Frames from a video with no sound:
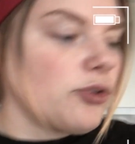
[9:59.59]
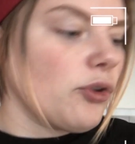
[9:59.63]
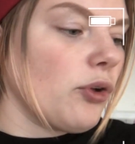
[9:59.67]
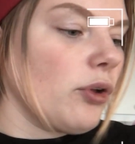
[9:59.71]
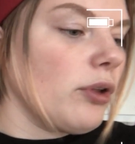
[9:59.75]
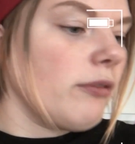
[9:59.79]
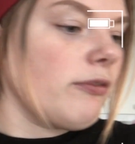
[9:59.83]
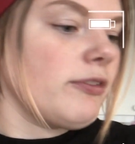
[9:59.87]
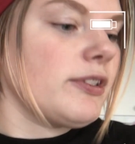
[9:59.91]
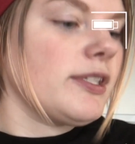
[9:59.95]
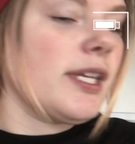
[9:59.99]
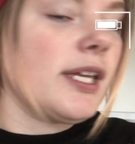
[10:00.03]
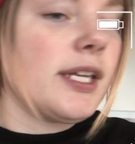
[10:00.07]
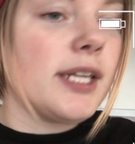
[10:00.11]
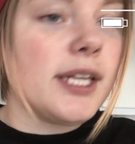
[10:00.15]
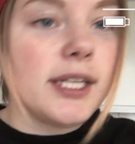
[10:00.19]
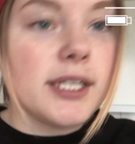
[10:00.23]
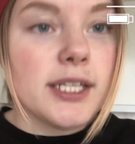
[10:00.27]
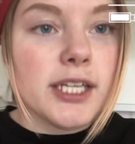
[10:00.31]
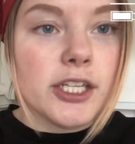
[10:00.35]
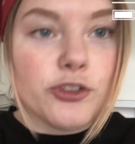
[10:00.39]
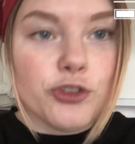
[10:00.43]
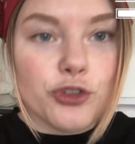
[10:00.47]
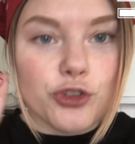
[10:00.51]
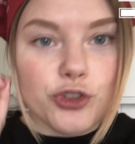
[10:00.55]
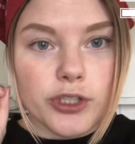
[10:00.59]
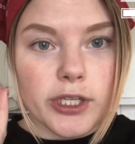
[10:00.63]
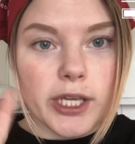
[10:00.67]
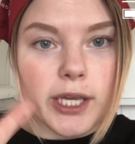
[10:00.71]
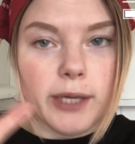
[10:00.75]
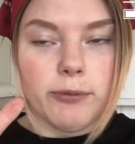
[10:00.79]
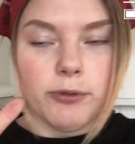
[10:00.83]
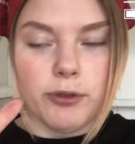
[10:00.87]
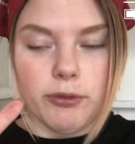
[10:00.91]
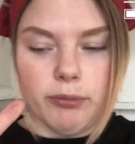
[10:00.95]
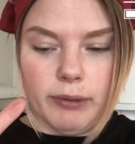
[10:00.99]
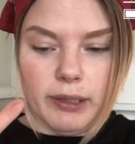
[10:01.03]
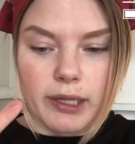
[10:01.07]
All of a sudden they just came
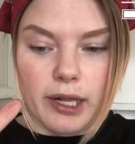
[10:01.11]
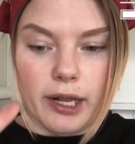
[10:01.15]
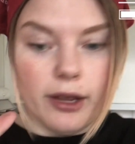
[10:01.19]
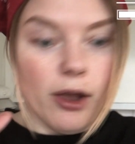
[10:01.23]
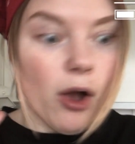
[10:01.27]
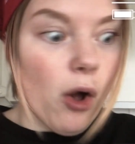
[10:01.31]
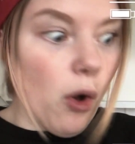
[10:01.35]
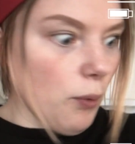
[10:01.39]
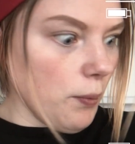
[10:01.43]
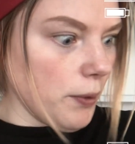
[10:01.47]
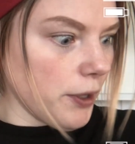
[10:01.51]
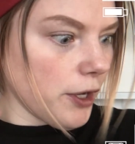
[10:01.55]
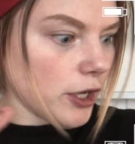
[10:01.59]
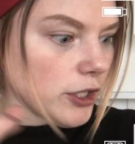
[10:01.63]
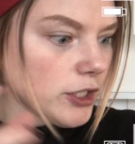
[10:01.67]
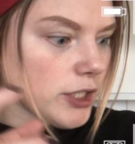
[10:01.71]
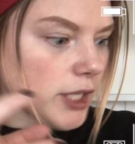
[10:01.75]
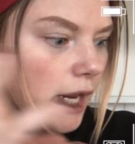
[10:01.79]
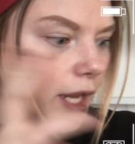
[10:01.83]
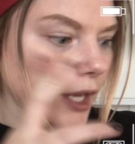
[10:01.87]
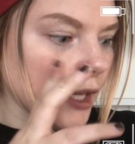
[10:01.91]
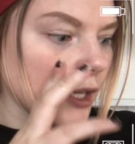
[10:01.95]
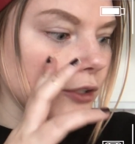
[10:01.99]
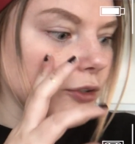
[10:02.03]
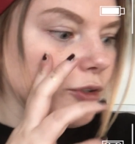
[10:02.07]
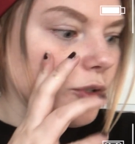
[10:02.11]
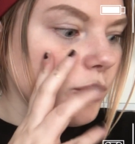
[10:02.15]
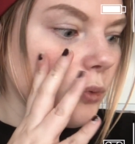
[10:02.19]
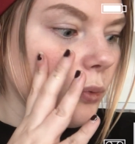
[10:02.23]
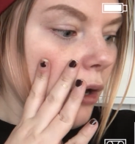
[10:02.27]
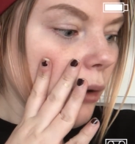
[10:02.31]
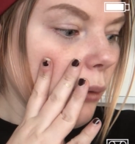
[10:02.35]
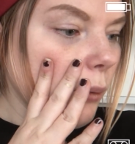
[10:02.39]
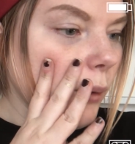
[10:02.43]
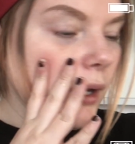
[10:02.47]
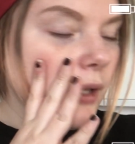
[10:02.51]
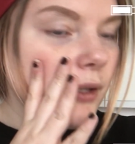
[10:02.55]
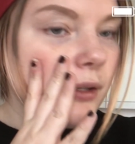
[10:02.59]
to me like, oh my gosh, I can do
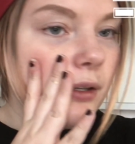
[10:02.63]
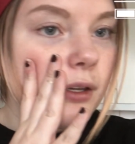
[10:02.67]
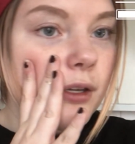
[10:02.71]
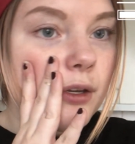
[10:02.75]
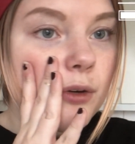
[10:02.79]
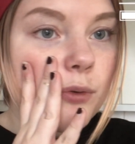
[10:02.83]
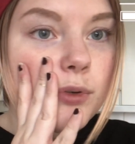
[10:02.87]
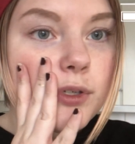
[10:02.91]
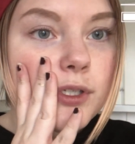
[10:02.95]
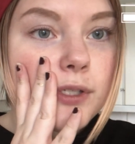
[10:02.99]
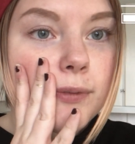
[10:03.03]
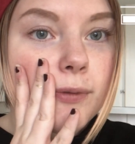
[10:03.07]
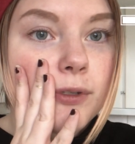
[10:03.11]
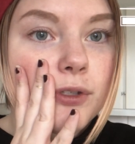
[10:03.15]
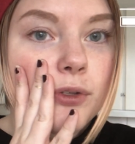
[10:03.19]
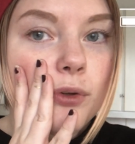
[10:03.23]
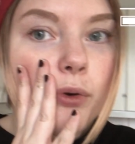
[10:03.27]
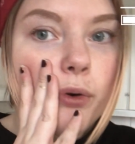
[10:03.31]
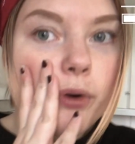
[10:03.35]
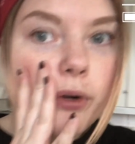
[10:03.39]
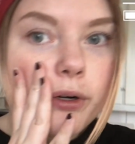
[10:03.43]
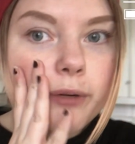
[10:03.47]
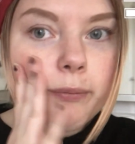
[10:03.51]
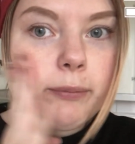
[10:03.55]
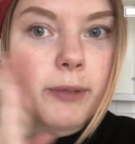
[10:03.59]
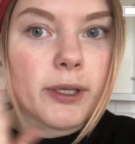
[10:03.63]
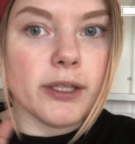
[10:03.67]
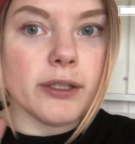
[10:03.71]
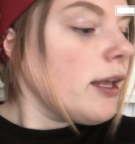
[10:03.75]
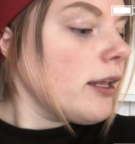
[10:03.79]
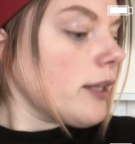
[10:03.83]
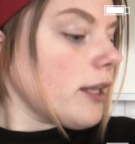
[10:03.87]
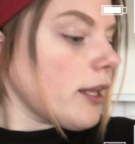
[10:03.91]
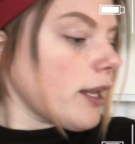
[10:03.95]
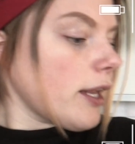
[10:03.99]
one Christmas ornament that